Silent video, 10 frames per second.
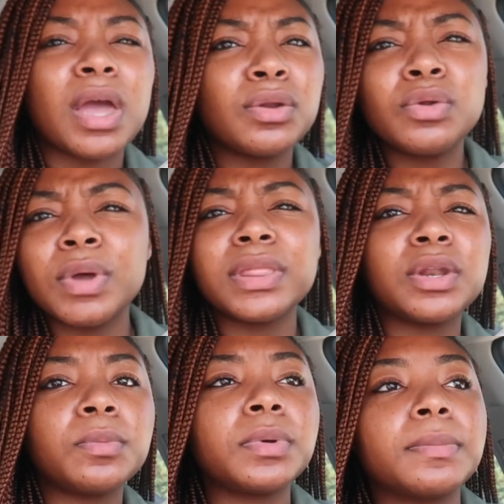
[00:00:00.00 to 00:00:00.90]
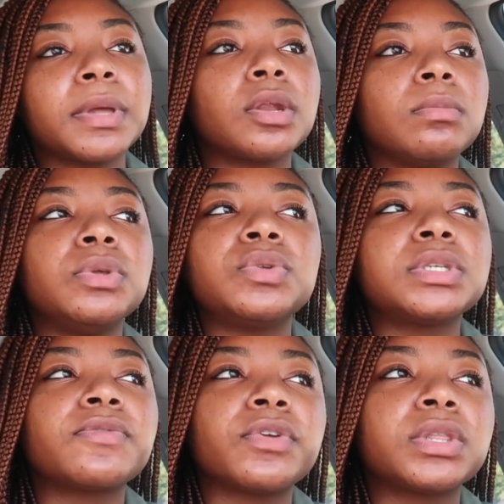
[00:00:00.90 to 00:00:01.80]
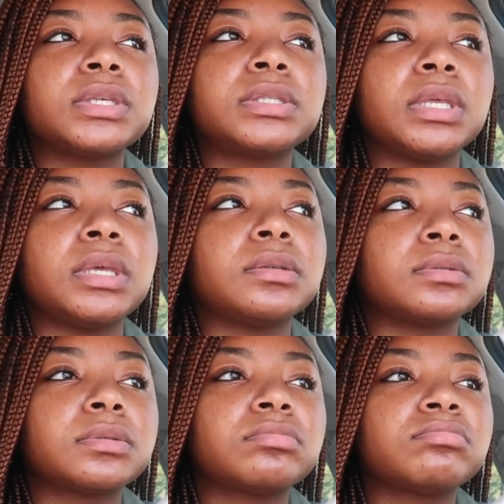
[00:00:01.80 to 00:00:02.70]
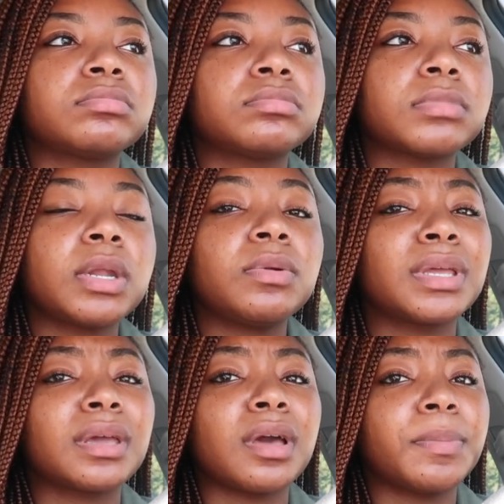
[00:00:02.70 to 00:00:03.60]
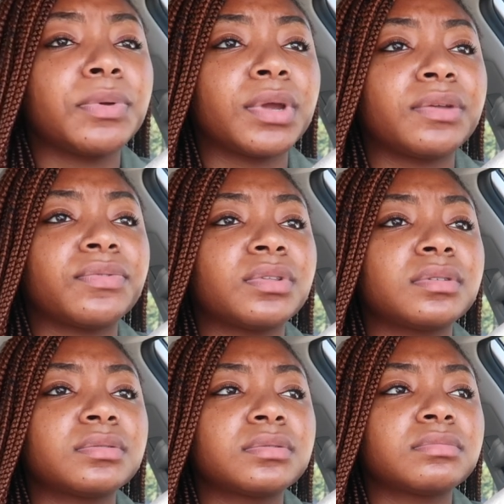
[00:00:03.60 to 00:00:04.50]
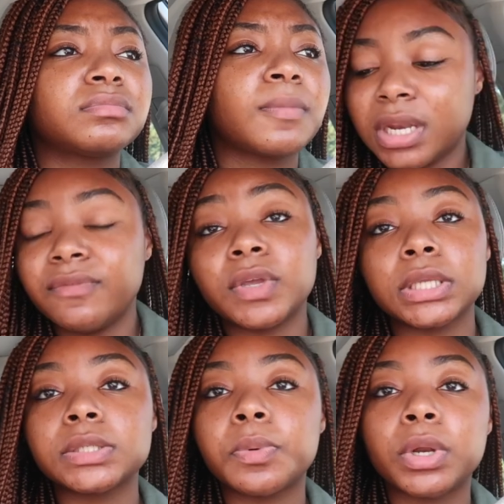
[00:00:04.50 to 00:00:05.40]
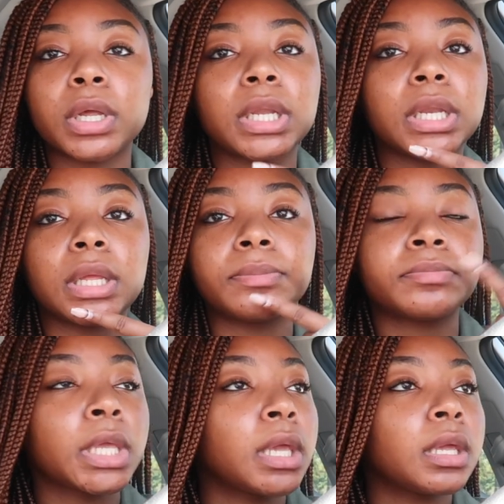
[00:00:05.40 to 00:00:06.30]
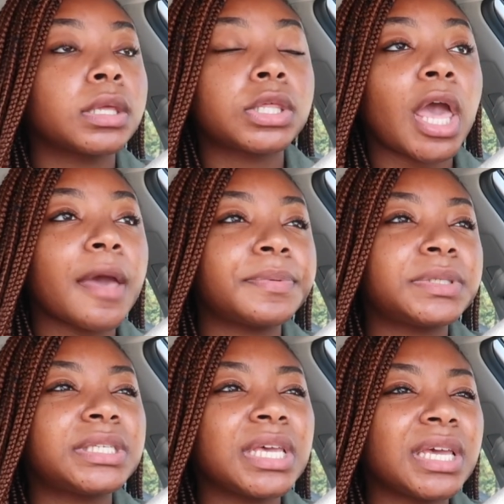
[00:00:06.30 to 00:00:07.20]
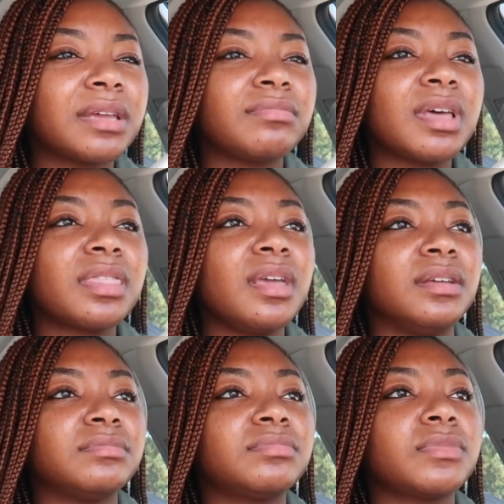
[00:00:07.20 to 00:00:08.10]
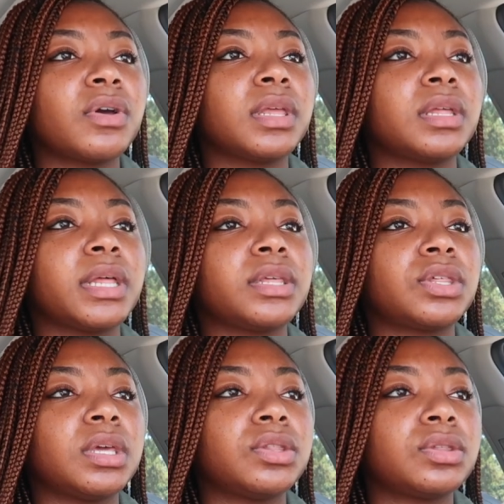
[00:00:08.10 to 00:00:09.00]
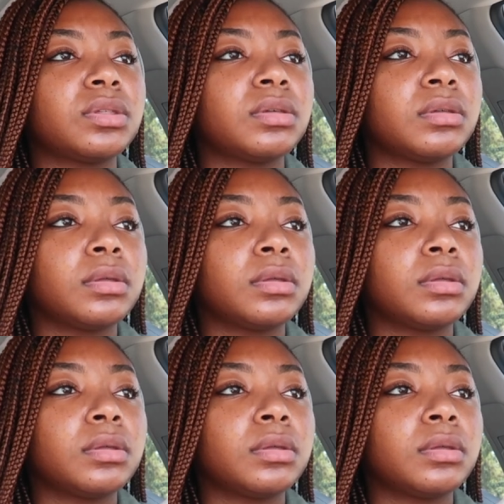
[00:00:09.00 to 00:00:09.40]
I don't know why they don't put better music for these things. I don't want to get copyright for this. I didn't even get to put on any chapstick, nothing. Okay, the light changed.